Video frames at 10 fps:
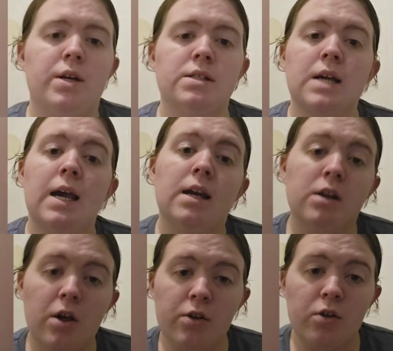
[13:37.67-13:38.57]
is take
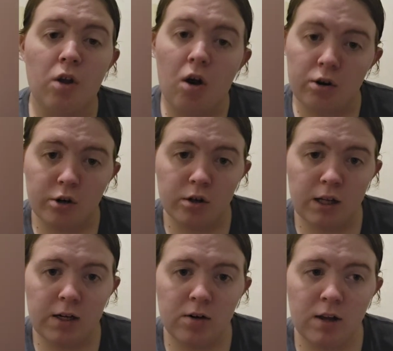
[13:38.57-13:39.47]
another longer
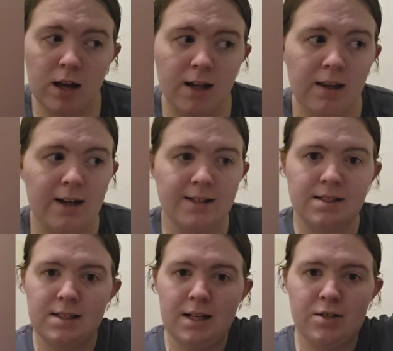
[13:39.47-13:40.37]
leader line, like a
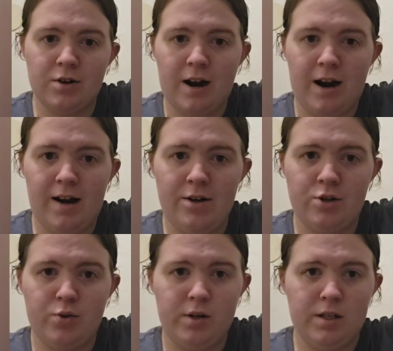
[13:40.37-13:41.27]
6 or 8
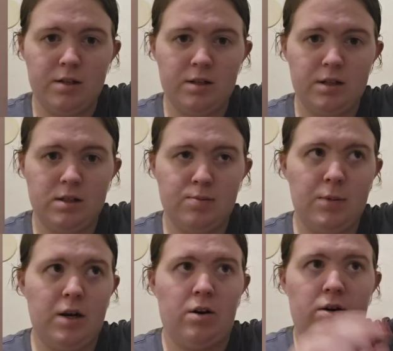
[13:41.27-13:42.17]
inch one that's
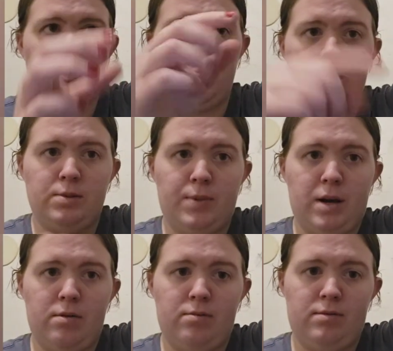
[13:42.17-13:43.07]
bigger. It's
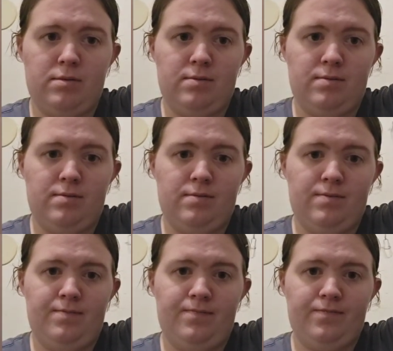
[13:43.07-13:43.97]
about
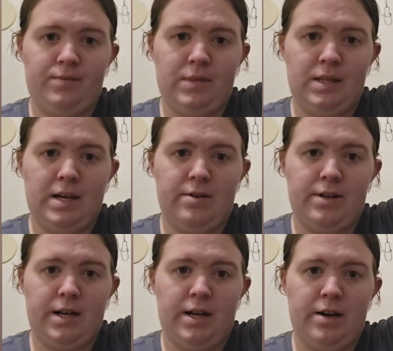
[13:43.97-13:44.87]
down
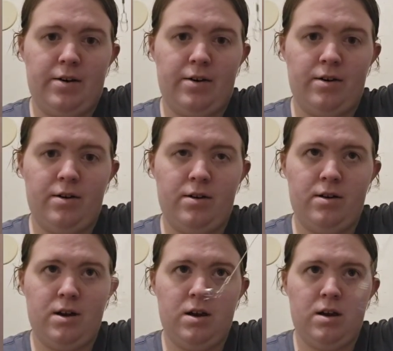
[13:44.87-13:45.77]
to here
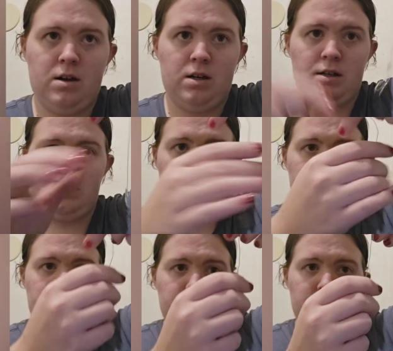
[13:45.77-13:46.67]

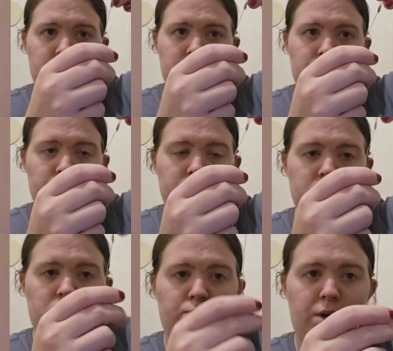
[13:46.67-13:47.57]
because this one's a
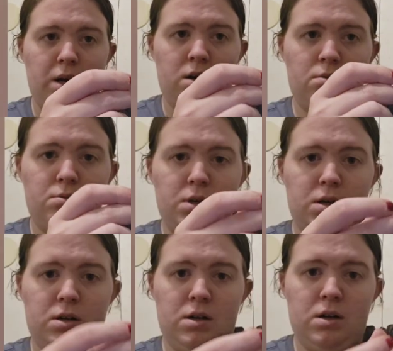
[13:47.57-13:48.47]
little bent,
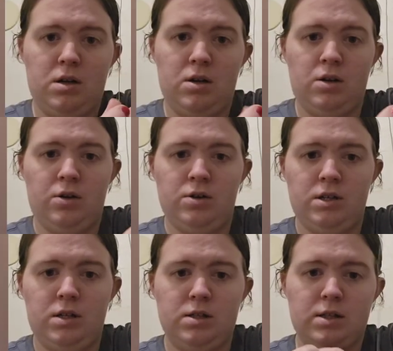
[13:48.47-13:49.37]
but you
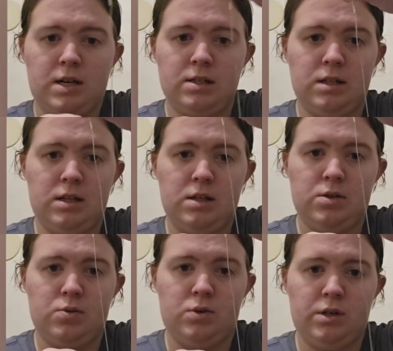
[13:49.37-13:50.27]
see the size of
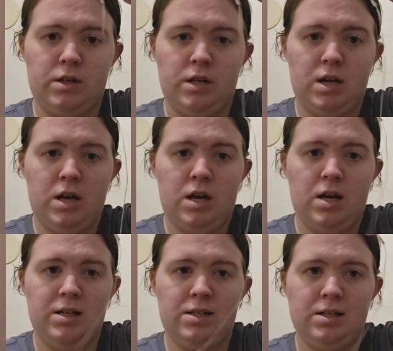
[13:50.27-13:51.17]
this one.
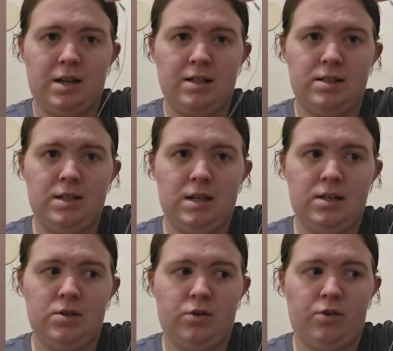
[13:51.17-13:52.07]
This is like a
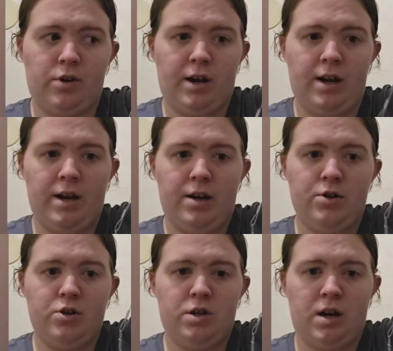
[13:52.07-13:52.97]
6 or 3 inch,